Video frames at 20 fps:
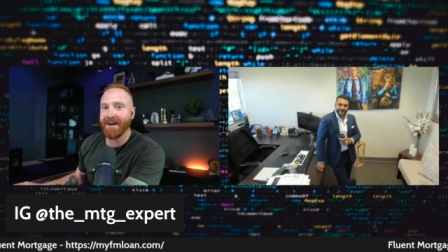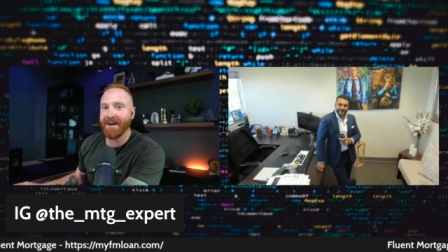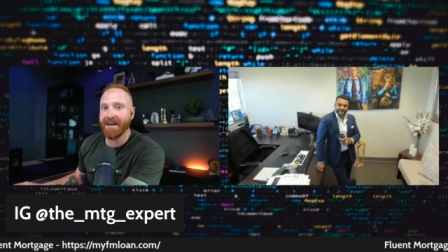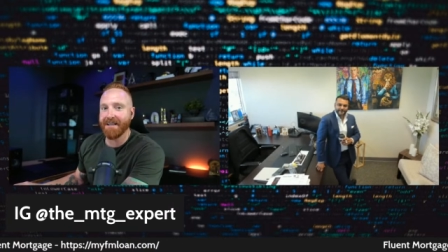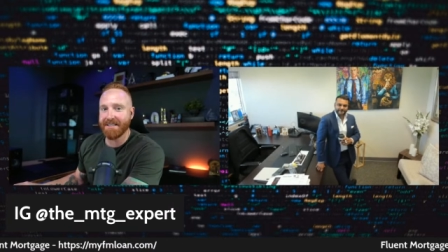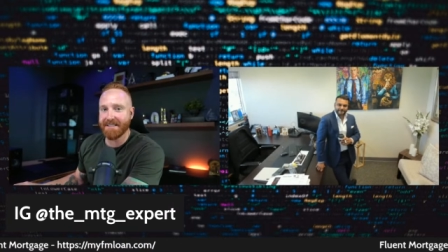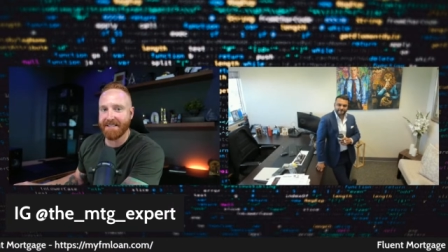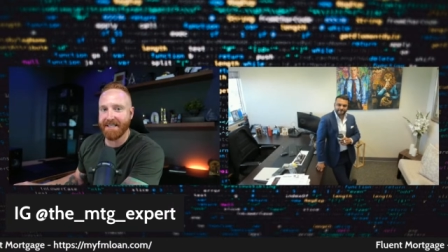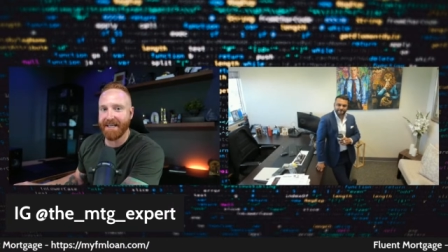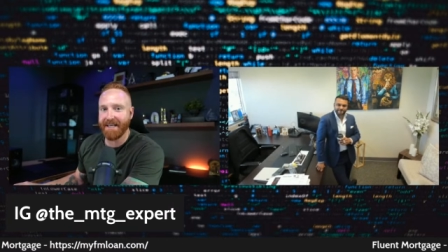
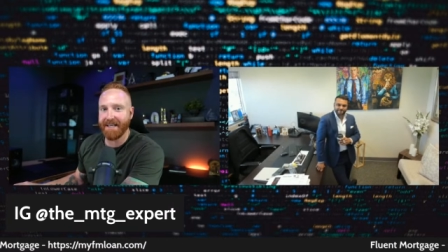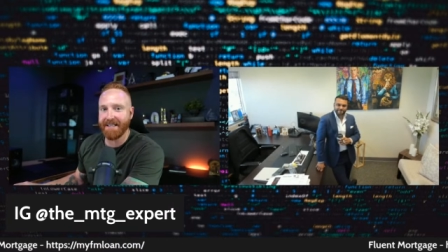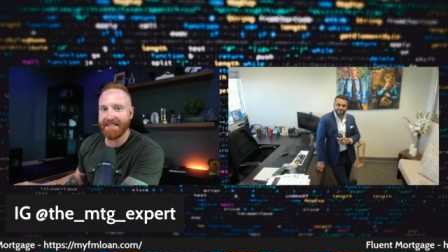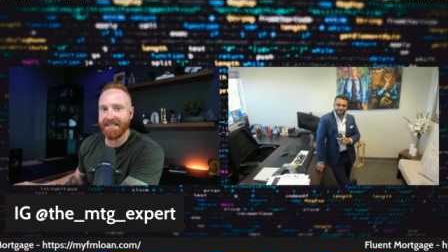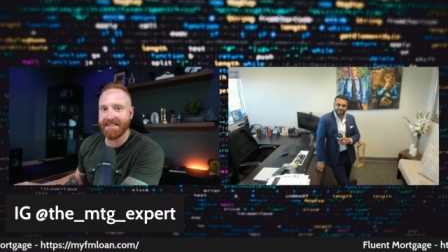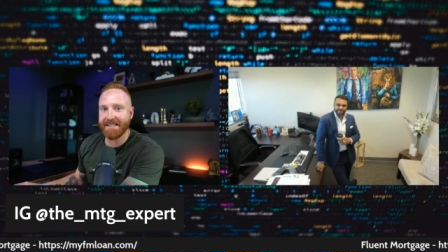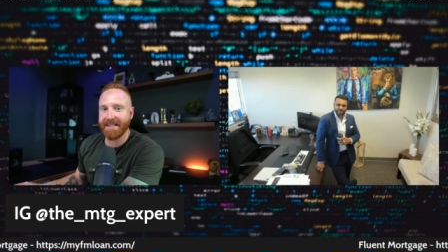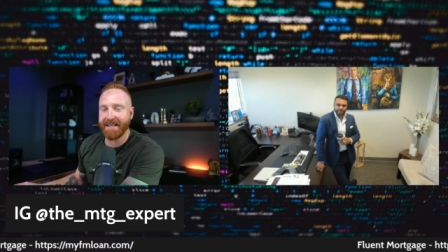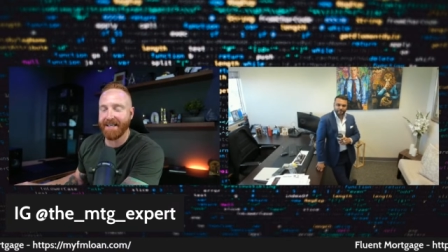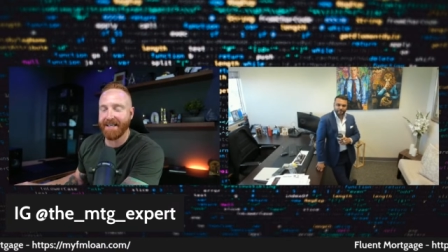Uh, stay
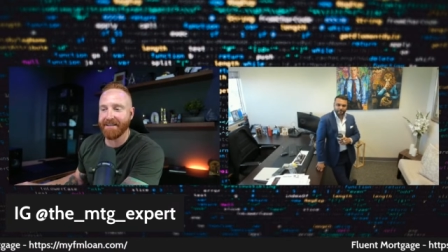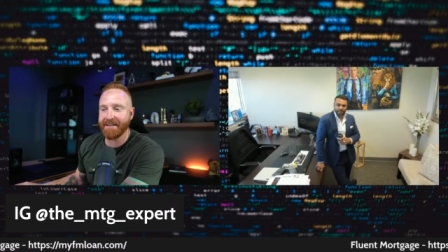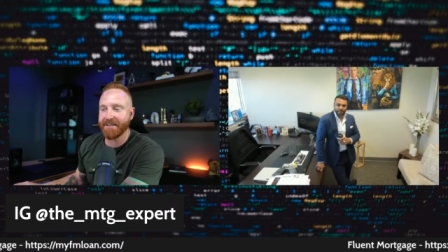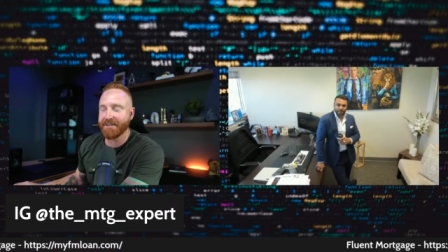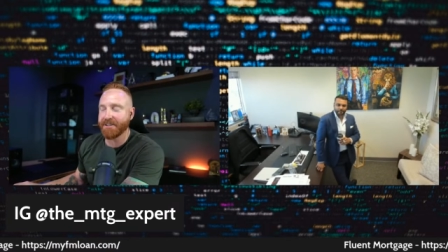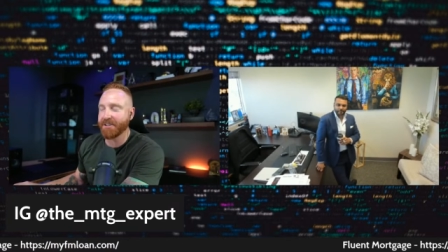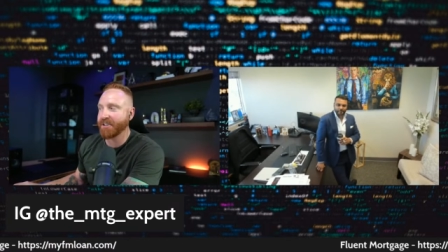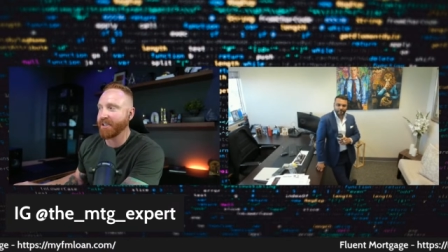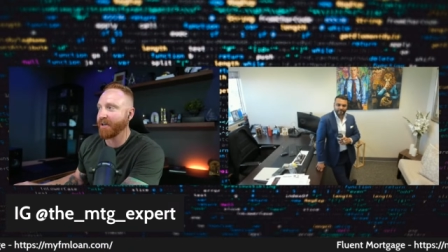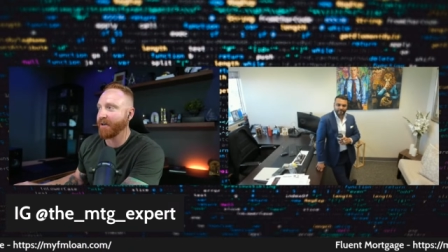stay in the
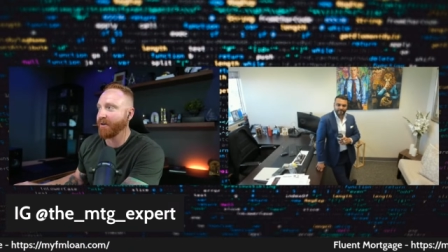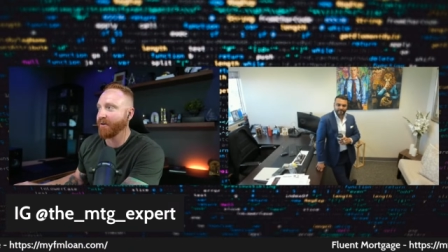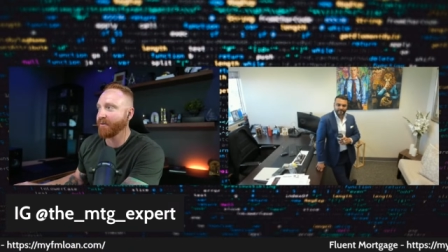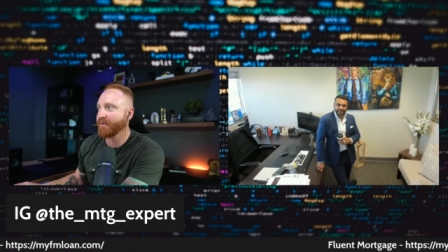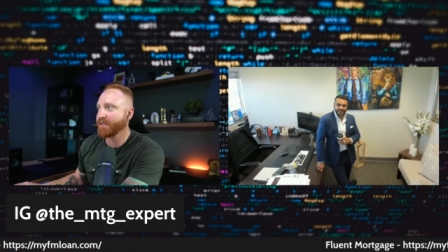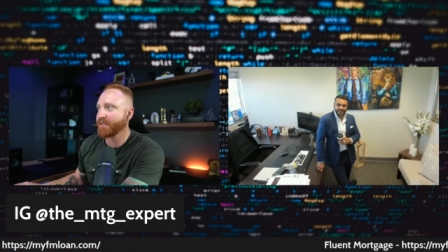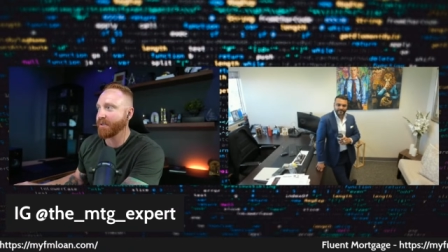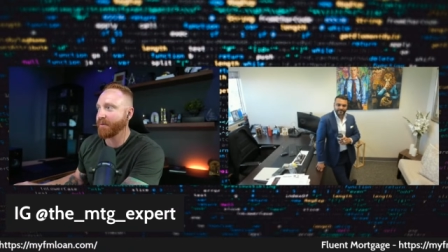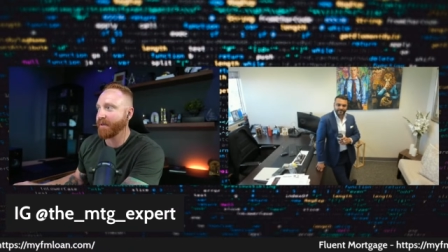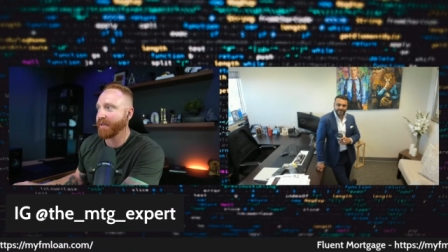show
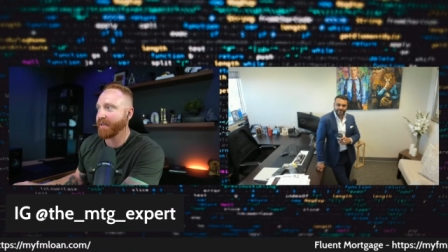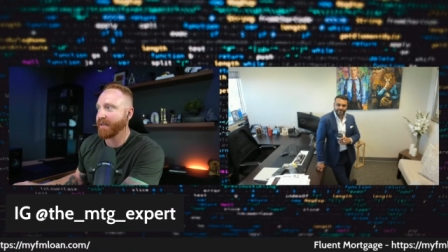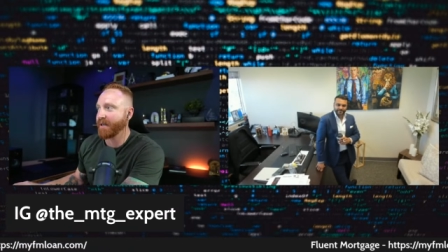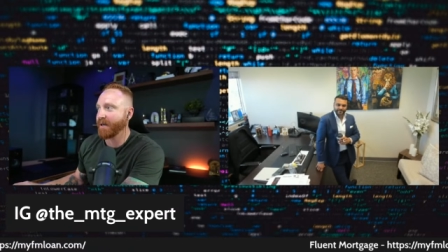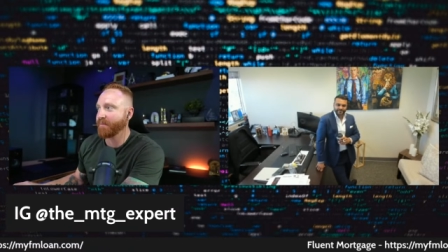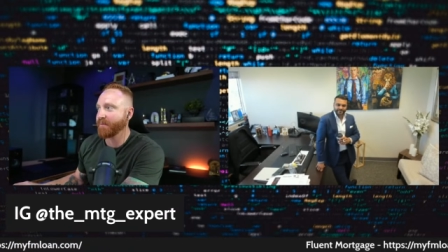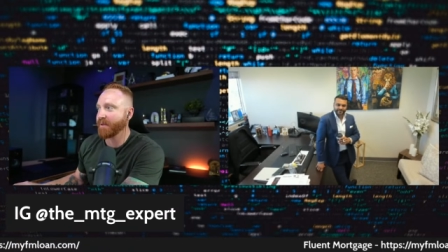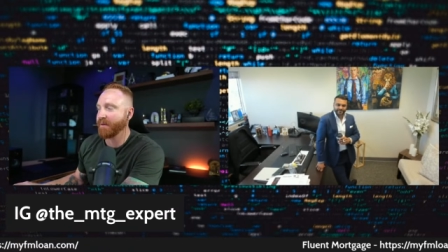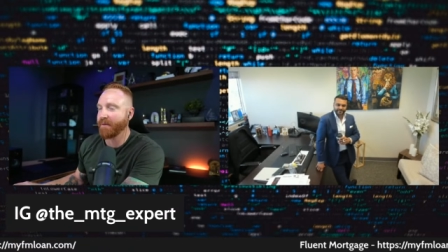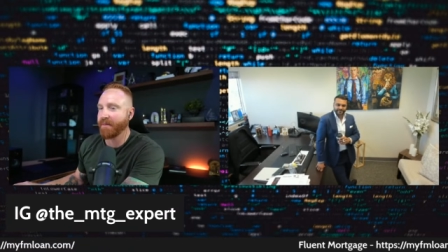so we can
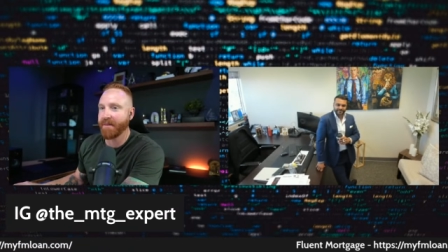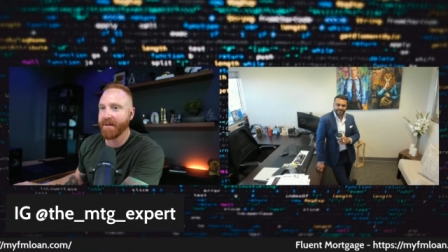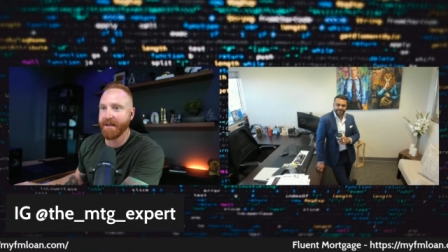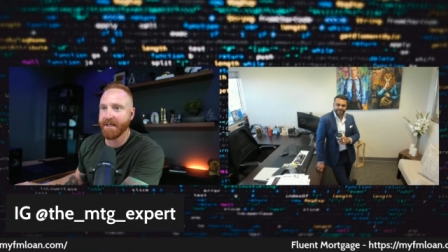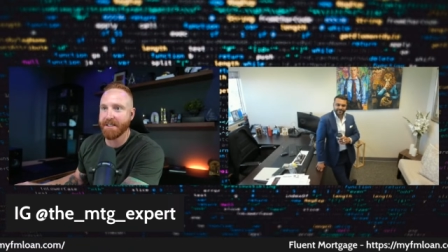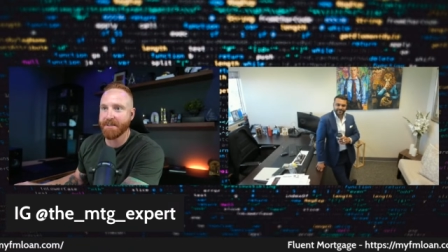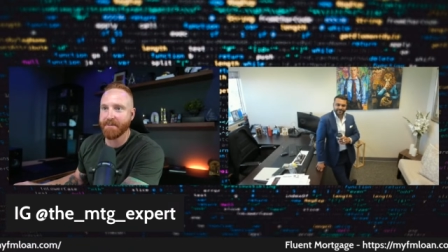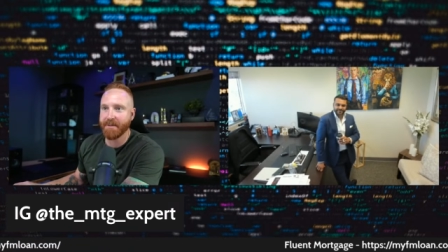upload things.